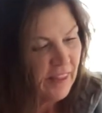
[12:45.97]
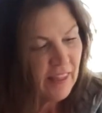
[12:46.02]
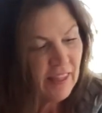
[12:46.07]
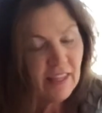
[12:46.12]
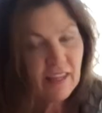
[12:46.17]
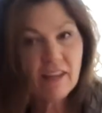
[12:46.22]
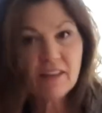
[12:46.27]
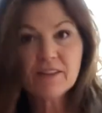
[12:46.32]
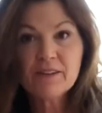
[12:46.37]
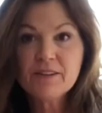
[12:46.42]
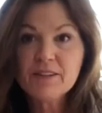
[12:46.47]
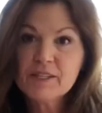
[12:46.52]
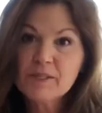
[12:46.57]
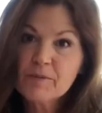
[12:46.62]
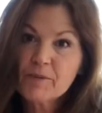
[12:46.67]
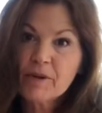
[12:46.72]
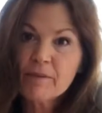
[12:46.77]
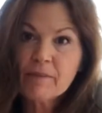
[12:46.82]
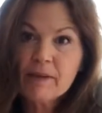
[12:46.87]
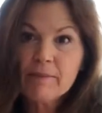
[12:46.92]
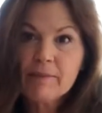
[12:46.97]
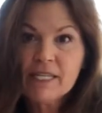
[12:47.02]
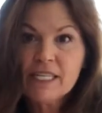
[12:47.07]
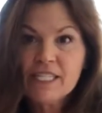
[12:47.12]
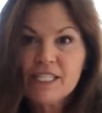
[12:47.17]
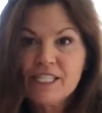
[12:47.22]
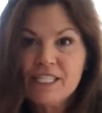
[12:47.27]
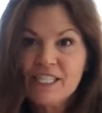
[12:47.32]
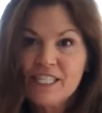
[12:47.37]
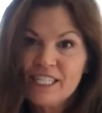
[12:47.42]
Although at this point maybe I
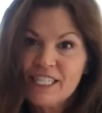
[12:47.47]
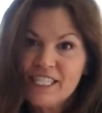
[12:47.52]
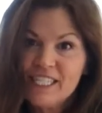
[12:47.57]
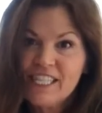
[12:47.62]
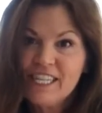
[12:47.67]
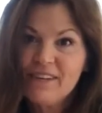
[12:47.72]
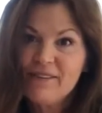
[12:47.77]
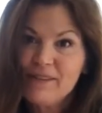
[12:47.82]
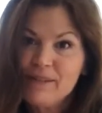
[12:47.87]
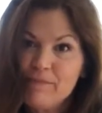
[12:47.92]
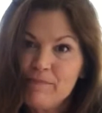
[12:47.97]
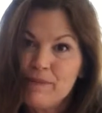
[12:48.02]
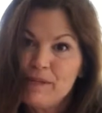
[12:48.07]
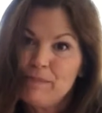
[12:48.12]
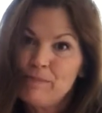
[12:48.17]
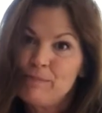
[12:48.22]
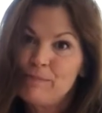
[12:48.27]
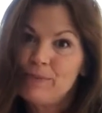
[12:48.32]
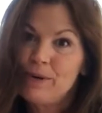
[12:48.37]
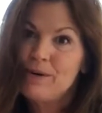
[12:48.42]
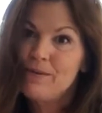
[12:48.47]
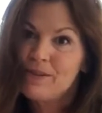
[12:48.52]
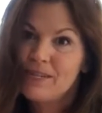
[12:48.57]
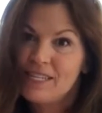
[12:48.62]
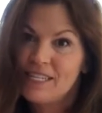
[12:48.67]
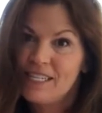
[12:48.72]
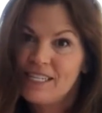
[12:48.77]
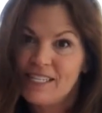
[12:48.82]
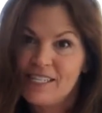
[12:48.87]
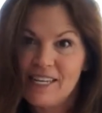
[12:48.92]
should, because then I wouldn't be broke
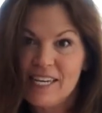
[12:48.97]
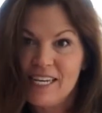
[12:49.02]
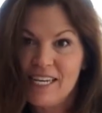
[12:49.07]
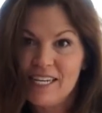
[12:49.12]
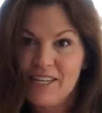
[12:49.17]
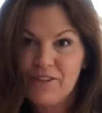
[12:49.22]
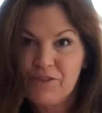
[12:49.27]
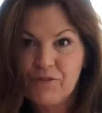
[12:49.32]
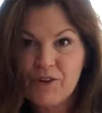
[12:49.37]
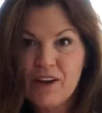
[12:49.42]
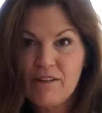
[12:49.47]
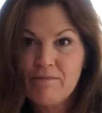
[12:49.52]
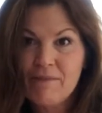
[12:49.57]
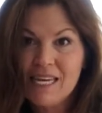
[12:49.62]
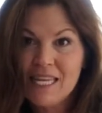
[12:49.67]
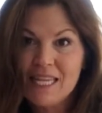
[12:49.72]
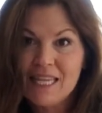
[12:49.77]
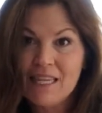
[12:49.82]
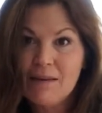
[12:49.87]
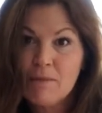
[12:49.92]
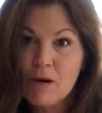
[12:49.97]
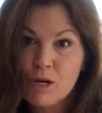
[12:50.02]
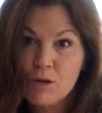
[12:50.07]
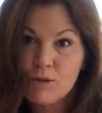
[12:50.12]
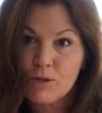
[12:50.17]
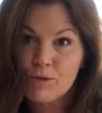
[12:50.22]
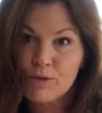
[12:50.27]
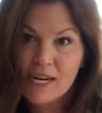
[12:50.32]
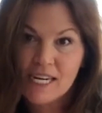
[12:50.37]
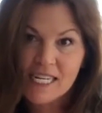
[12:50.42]
because I can't drive my
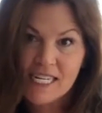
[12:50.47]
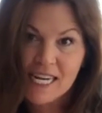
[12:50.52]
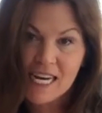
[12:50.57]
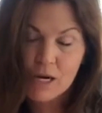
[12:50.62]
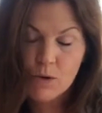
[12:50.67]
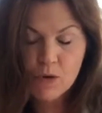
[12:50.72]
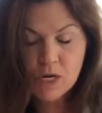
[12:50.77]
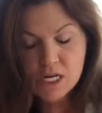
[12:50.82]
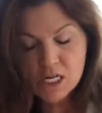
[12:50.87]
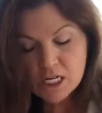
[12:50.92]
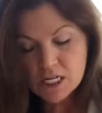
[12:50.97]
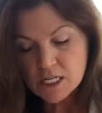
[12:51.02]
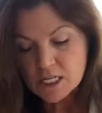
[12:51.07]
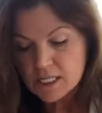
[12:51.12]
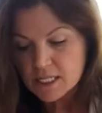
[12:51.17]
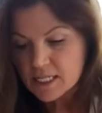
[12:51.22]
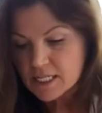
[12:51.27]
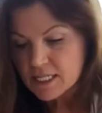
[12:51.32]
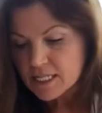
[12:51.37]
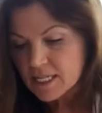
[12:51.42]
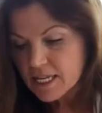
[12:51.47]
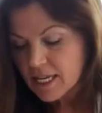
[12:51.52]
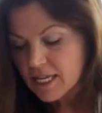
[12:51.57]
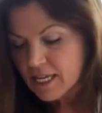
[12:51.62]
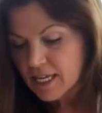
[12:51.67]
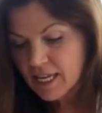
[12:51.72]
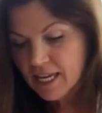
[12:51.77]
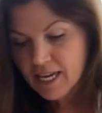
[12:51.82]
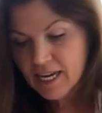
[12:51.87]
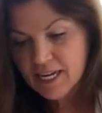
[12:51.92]
limos right now.
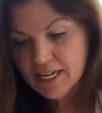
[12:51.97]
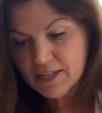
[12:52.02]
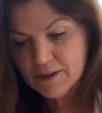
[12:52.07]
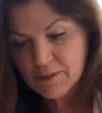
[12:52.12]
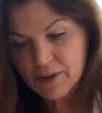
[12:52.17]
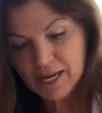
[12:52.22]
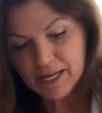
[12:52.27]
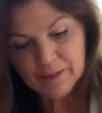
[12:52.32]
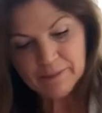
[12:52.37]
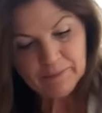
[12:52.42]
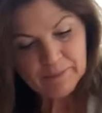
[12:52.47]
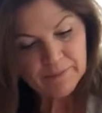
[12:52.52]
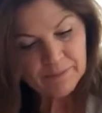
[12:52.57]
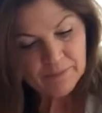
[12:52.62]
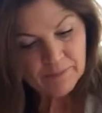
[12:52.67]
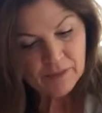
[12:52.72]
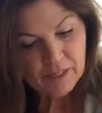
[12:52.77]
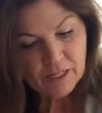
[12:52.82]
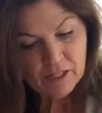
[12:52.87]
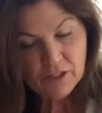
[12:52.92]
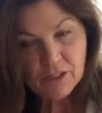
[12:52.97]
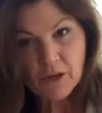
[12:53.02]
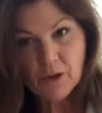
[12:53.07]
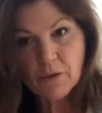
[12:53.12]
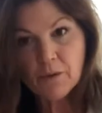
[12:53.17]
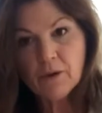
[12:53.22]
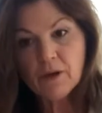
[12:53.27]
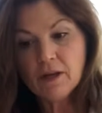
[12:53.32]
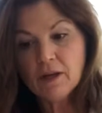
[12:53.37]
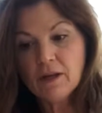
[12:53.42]
Anyway,
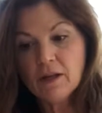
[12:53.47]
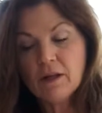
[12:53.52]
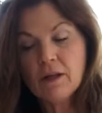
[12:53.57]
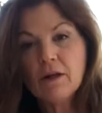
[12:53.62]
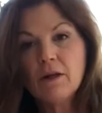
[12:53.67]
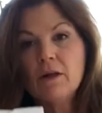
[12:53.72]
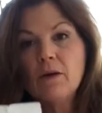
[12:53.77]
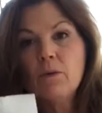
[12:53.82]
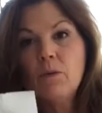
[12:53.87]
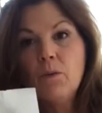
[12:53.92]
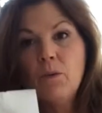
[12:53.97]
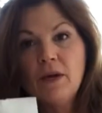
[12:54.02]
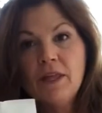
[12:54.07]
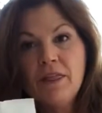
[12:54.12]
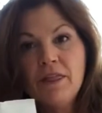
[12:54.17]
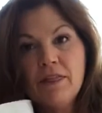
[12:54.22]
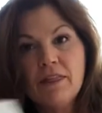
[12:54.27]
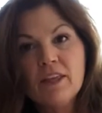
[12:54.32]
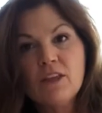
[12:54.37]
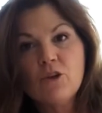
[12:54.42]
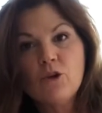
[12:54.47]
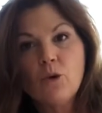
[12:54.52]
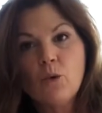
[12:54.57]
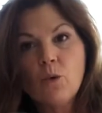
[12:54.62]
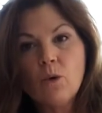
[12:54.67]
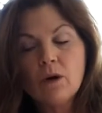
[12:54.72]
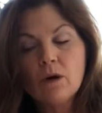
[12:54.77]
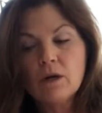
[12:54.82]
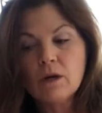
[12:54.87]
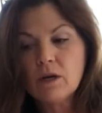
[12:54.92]
so with
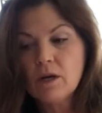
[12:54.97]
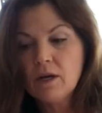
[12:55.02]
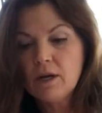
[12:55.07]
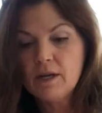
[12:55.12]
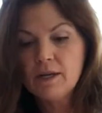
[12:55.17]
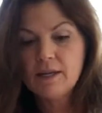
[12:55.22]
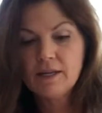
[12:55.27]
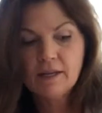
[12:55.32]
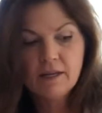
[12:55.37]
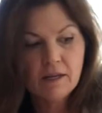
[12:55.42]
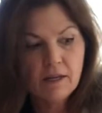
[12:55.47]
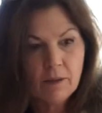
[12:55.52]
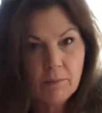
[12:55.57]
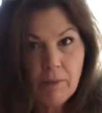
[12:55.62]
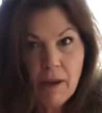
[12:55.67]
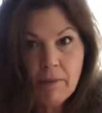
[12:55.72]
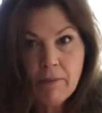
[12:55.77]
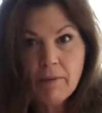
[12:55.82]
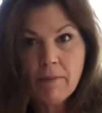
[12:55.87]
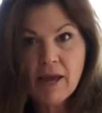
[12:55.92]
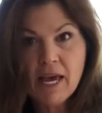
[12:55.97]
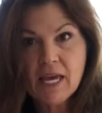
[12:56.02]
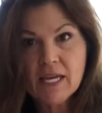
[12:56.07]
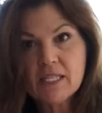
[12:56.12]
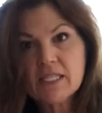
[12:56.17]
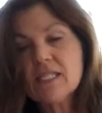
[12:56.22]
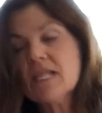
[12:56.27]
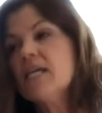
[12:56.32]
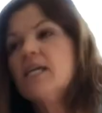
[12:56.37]
your paper bags,